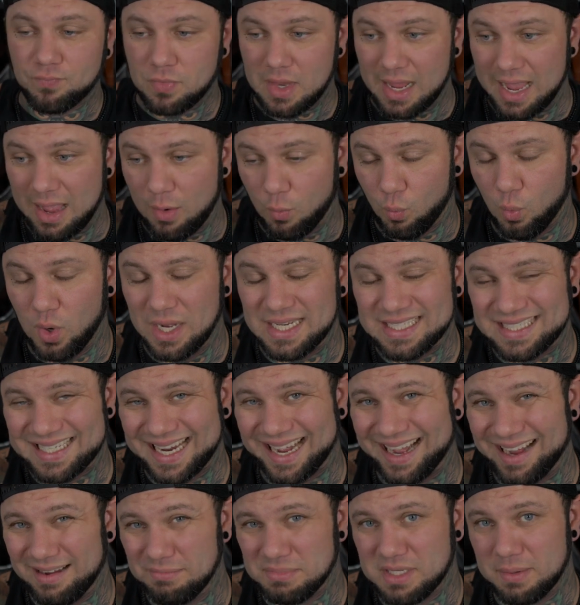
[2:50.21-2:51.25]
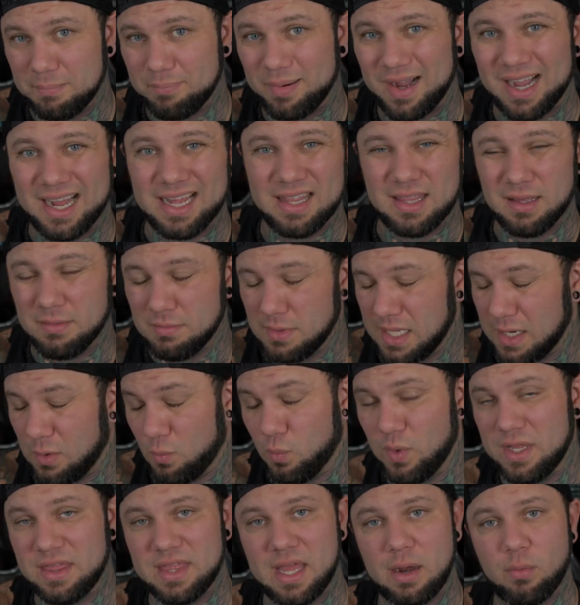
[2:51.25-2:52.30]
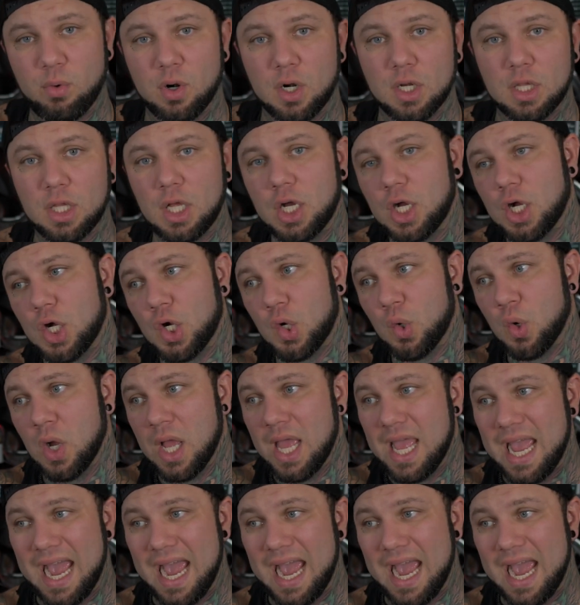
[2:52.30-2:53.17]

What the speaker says: what time to buy them, like when they were low,